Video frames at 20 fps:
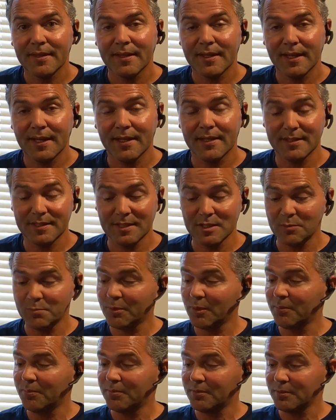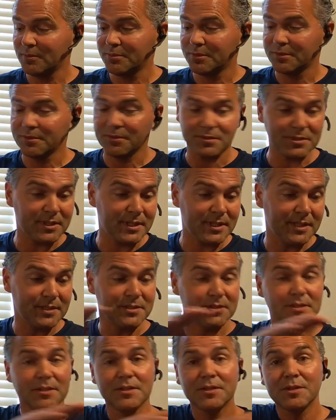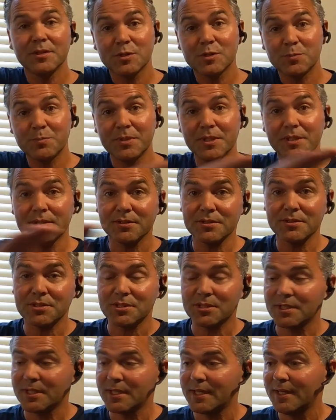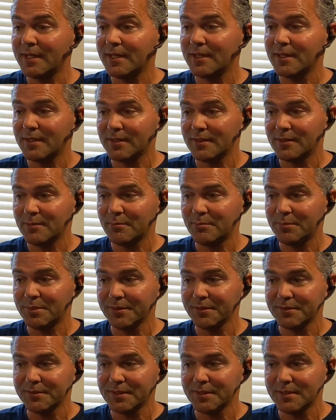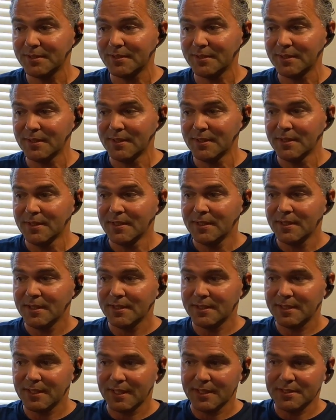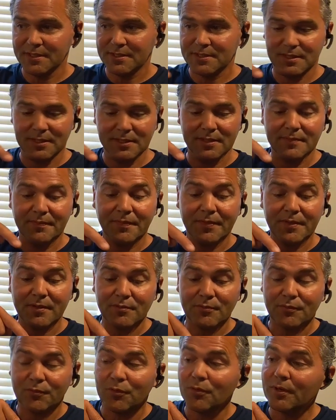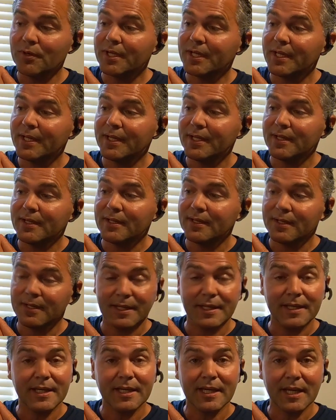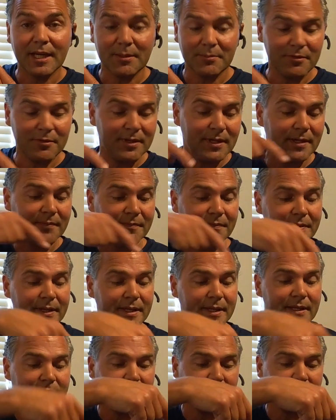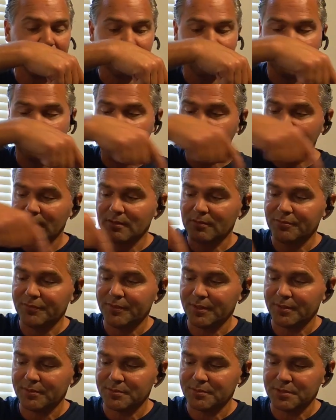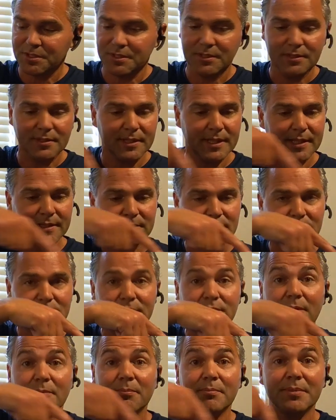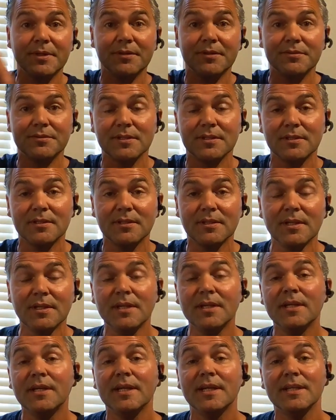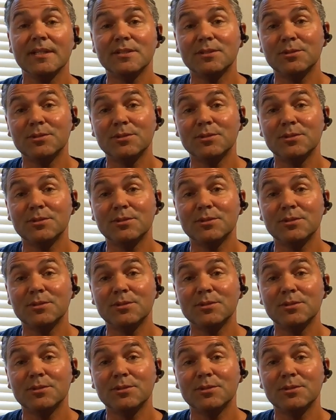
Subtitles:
And it is popular because it has speakers built in, it has the 4K camera, It got microphones here at the top built in. It's